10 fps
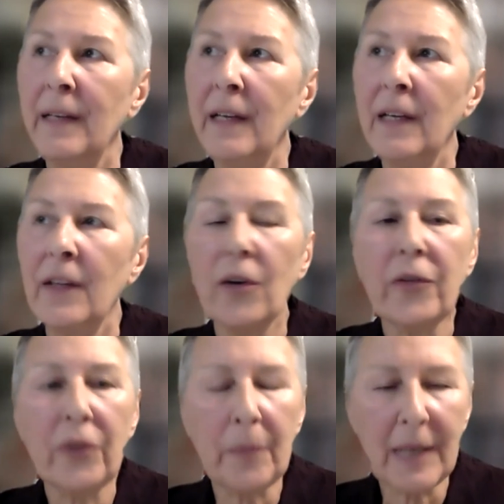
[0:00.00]
there are
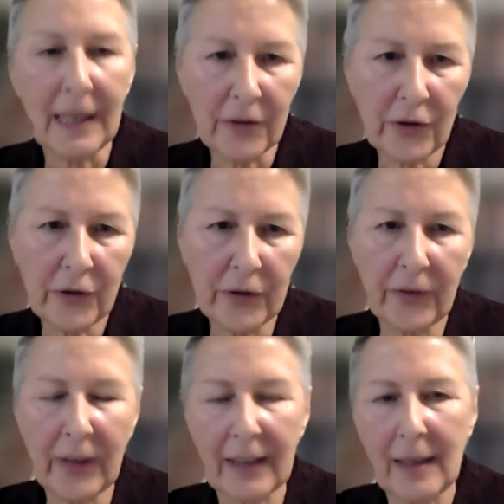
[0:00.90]
so many issues
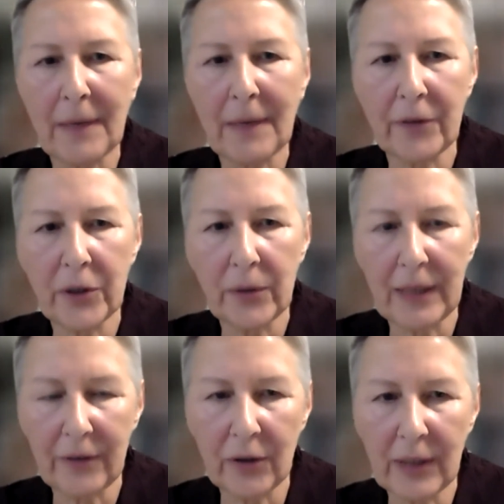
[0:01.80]
that come up for UN
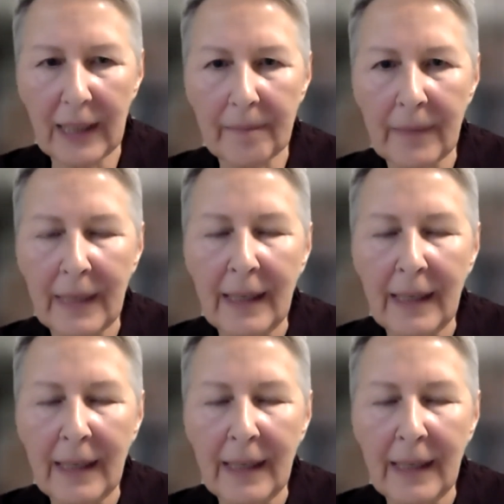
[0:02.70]
voting